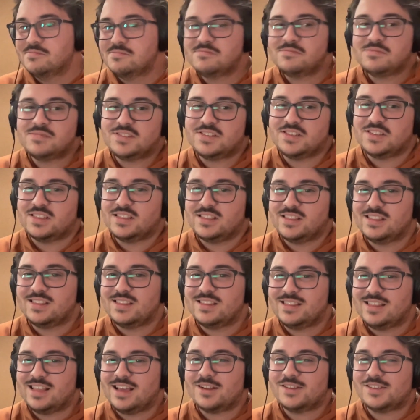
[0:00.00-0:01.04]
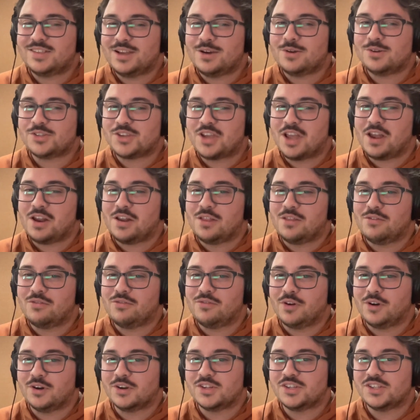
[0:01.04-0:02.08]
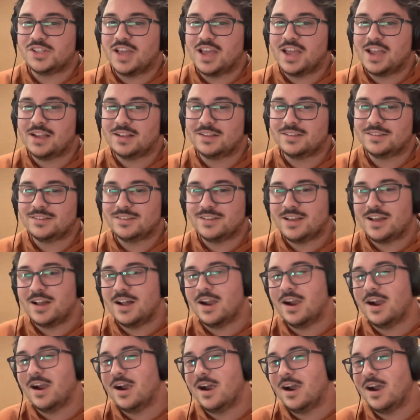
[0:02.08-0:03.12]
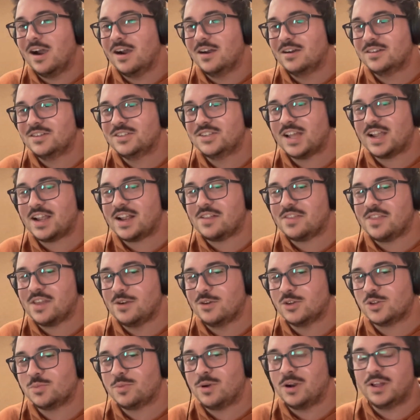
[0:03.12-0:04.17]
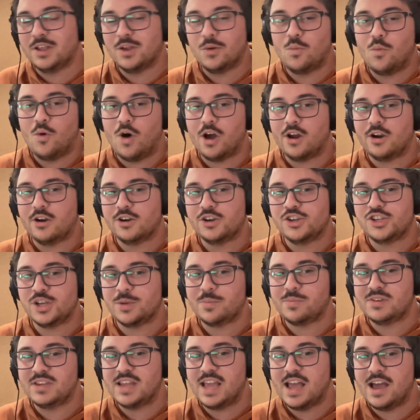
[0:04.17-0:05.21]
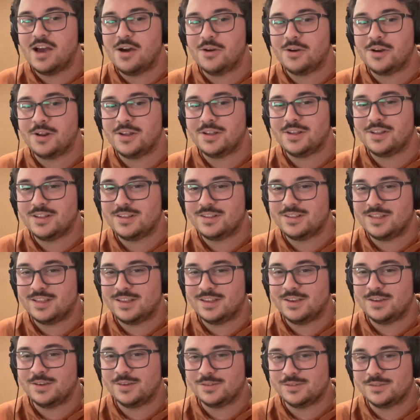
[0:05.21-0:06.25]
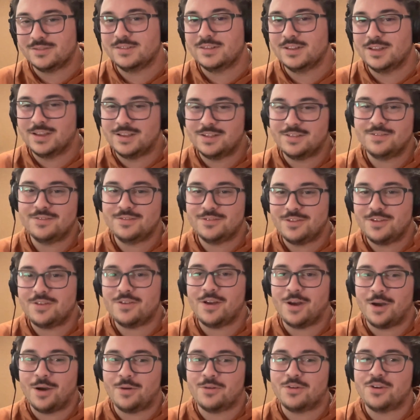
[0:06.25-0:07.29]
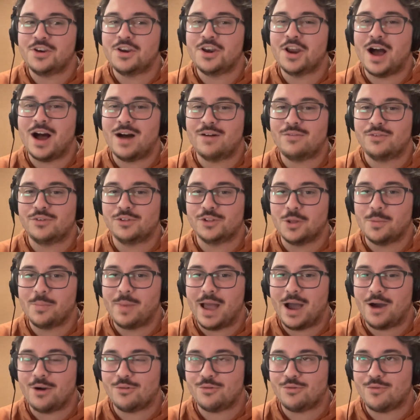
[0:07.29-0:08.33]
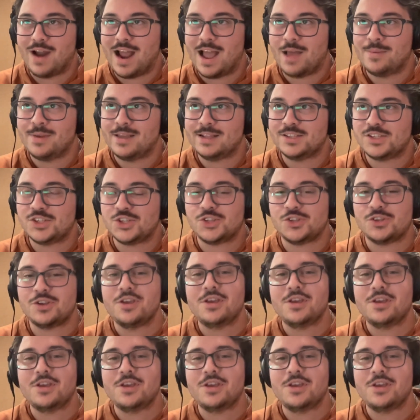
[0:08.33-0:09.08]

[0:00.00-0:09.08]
So that was kind of the first thing. Second thing was probably Watership Down, a novel about rabbits